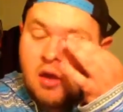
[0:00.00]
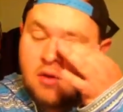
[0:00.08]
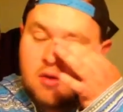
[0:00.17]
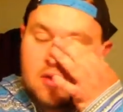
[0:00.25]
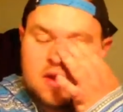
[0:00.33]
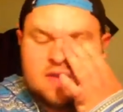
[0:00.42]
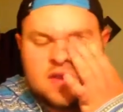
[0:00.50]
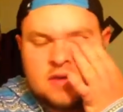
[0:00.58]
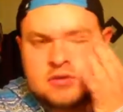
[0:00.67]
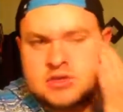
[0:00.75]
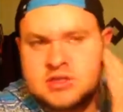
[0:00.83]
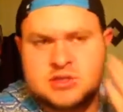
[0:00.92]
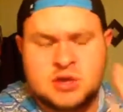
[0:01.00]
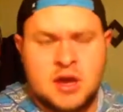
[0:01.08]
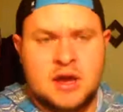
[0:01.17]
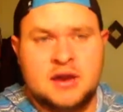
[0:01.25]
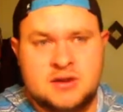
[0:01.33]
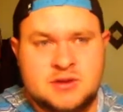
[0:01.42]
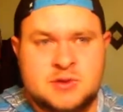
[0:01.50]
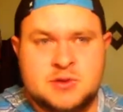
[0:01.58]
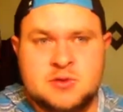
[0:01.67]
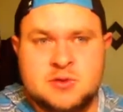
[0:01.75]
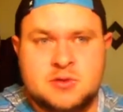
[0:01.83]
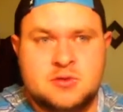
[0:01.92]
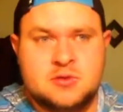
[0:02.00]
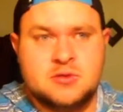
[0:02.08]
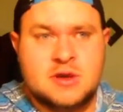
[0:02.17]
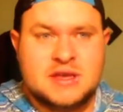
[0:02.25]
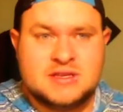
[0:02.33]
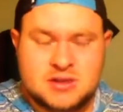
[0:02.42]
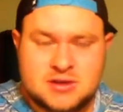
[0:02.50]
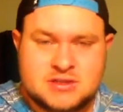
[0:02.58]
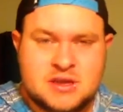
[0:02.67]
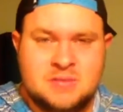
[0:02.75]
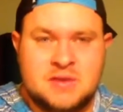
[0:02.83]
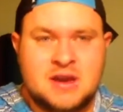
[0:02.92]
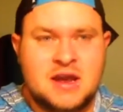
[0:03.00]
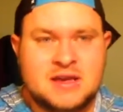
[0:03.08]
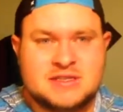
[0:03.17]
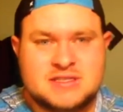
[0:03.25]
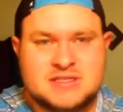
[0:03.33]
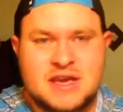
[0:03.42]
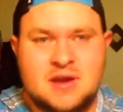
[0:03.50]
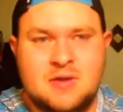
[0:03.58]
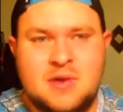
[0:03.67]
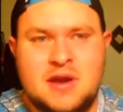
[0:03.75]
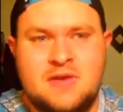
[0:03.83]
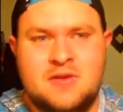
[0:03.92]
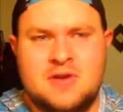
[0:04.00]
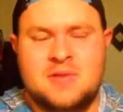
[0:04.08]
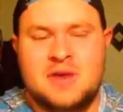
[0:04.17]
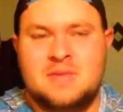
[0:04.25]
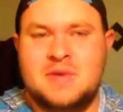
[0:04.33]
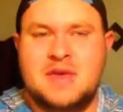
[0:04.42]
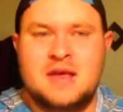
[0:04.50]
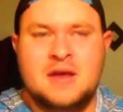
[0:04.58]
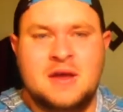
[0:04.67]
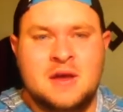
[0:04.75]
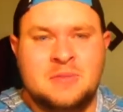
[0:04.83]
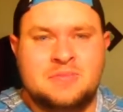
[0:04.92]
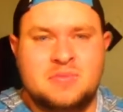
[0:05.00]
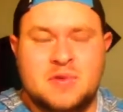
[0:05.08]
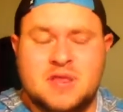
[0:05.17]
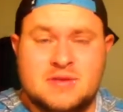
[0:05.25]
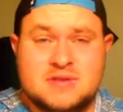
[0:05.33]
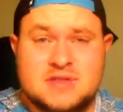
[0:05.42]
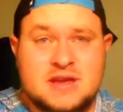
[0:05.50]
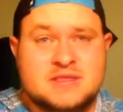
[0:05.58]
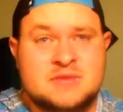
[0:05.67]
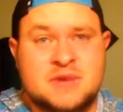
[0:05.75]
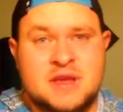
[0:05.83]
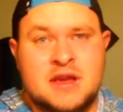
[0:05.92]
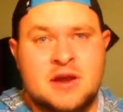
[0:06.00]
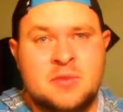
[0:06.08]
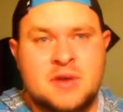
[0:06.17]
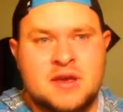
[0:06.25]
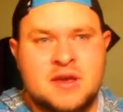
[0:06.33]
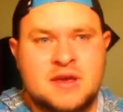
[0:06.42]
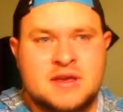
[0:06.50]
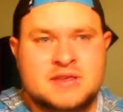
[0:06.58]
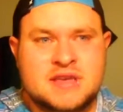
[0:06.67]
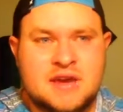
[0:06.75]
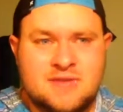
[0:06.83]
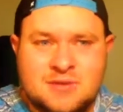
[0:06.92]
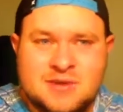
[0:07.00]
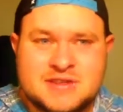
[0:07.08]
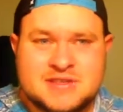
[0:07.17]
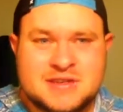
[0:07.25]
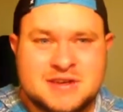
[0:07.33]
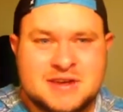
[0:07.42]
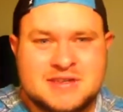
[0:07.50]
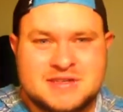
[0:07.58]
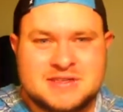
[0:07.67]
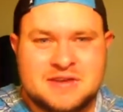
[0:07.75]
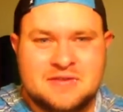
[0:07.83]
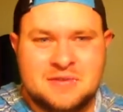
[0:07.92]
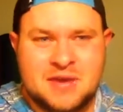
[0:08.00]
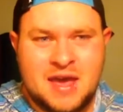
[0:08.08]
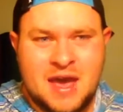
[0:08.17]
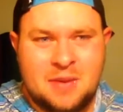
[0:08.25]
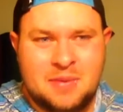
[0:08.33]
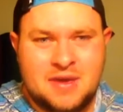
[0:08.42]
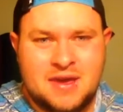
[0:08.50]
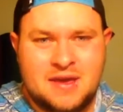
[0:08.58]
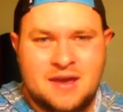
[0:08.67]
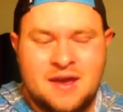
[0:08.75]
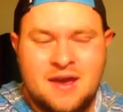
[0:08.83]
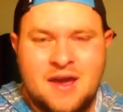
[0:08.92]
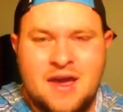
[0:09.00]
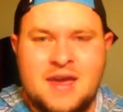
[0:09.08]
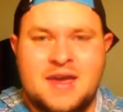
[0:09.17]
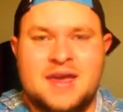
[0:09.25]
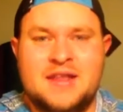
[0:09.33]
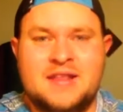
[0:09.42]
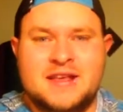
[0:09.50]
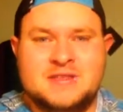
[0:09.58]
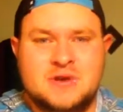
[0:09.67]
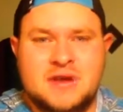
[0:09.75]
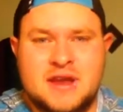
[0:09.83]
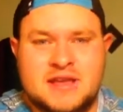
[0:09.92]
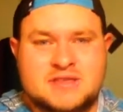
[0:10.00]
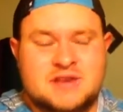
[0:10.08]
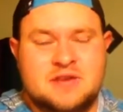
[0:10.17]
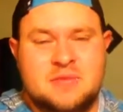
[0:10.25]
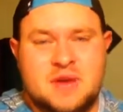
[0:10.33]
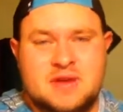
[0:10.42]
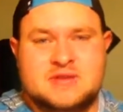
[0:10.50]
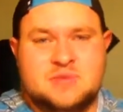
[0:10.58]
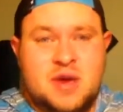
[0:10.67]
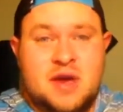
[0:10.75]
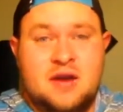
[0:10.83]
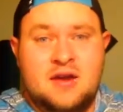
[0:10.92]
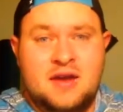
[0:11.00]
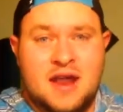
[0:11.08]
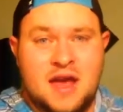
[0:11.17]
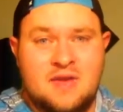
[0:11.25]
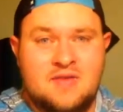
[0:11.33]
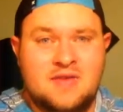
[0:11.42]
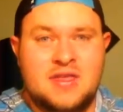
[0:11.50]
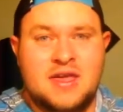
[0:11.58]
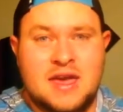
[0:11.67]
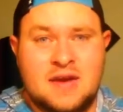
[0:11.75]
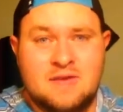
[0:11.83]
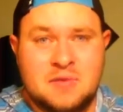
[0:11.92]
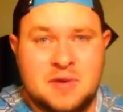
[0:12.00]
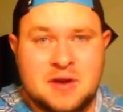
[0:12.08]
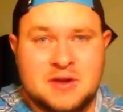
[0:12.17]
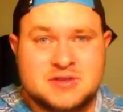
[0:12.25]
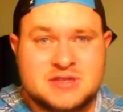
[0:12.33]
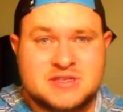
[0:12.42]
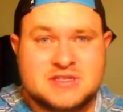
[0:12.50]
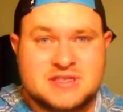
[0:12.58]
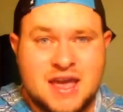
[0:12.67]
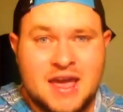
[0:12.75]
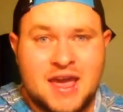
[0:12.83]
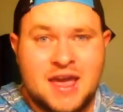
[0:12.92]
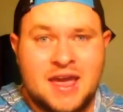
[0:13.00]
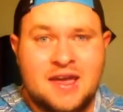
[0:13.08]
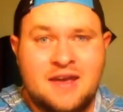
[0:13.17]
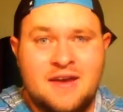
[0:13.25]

or if he was just trying to insert something nice to say, or whatever it may be. But that was awesome to hear because everyone does deserve to be happy. And that's what, as a parent, I feel like every parent should say,